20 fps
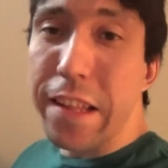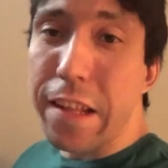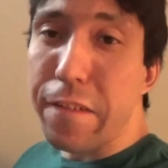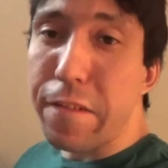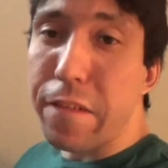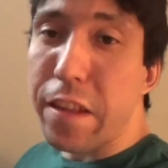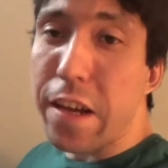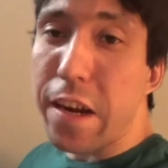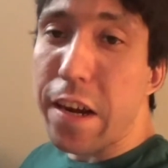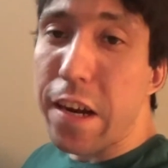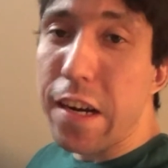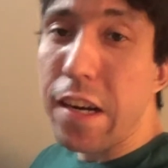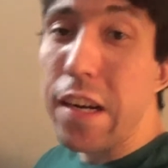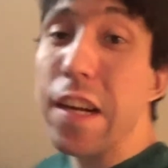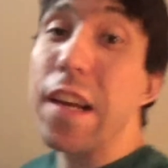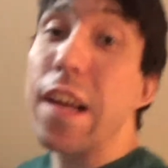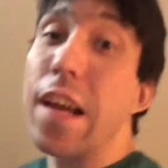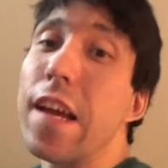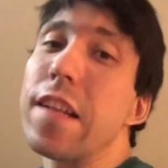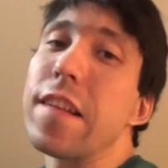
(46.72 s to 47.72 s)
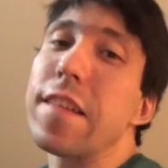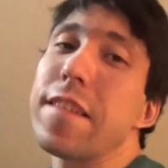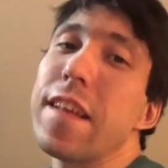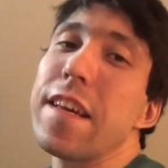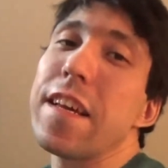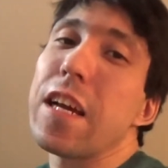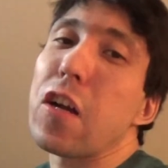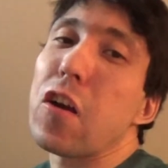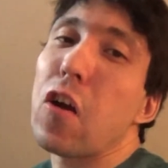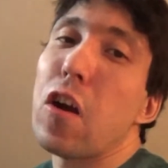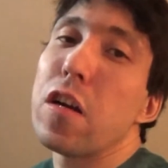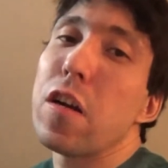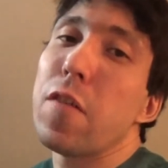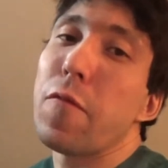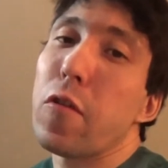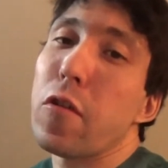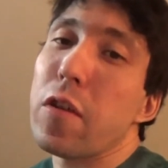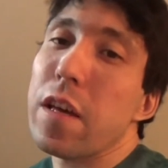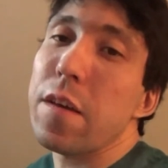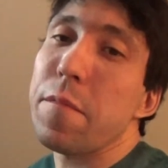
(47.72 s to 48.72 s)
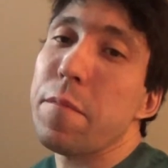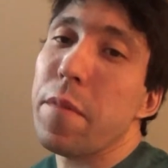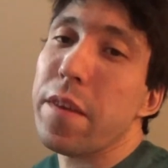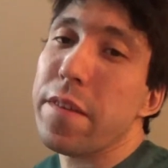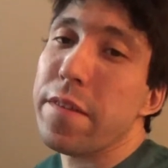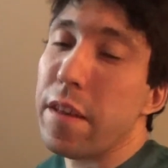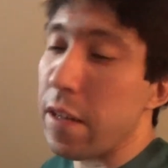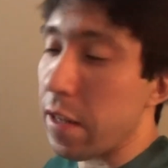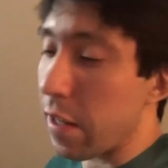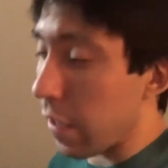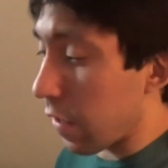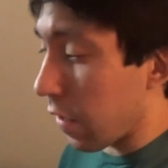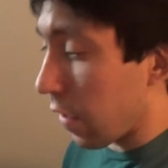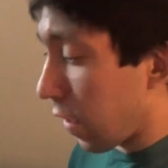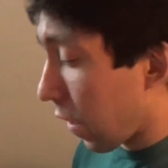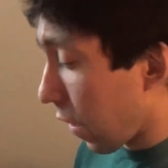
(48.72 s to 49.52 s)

of there, and it's like a carnival game basically.